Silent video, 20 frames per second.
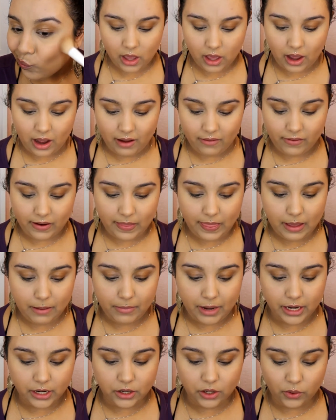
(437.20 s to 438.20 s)
I find that
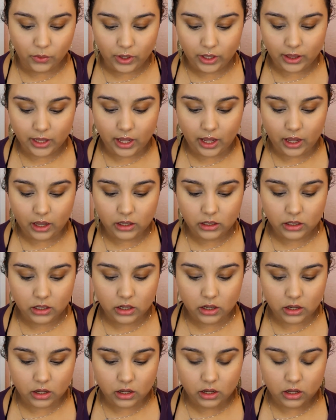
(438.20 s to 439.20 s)
by doing that,
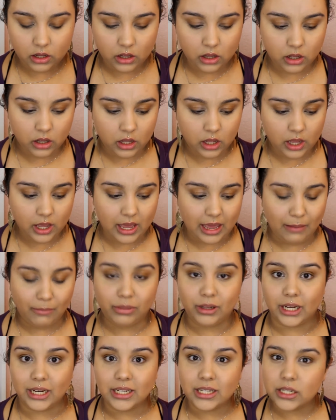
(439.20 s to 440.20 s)
it
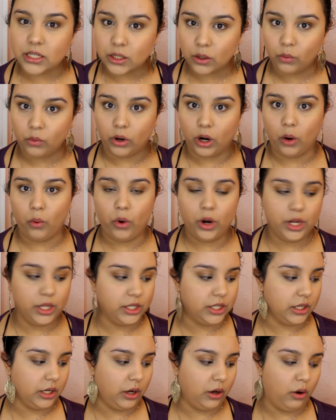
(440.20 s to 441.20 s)
places it where I want it
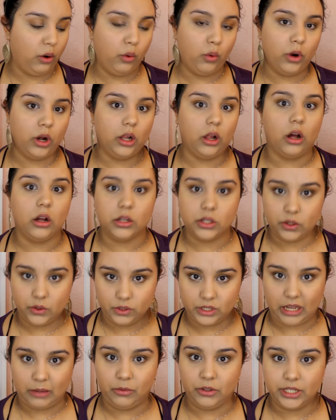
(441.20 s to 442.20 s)
to go while also
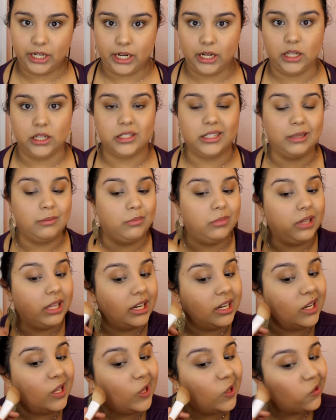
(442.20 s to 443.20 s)
simultaneously
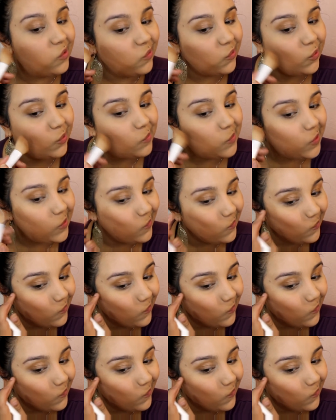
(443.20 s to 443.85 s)
blending it for me.